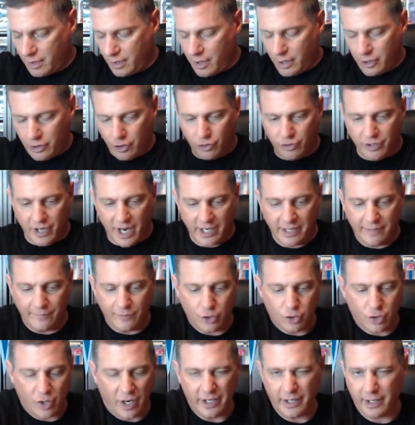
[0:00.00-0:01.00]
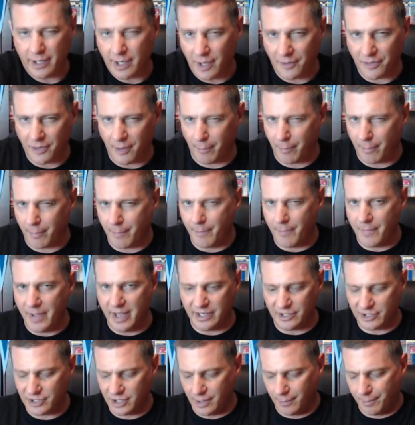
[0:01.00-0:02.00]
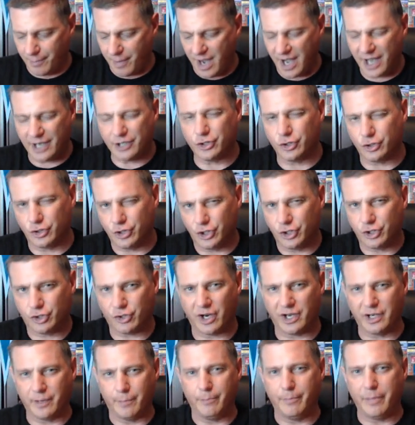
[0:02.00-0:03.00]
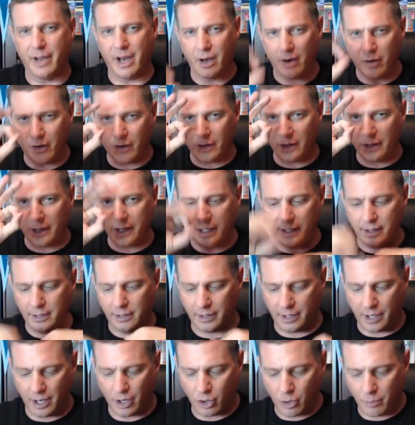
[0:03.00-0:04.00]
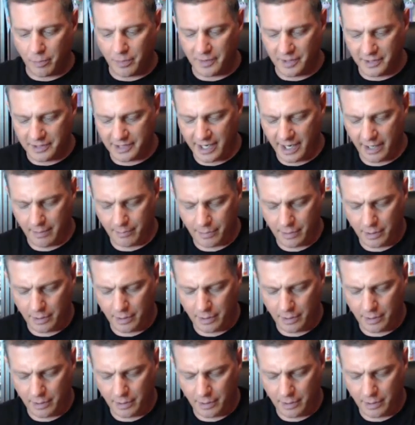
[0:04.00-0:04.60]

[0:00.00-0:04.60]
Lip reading: You're not even trying to cut the into the box. You're just trying to barely cut open the tape.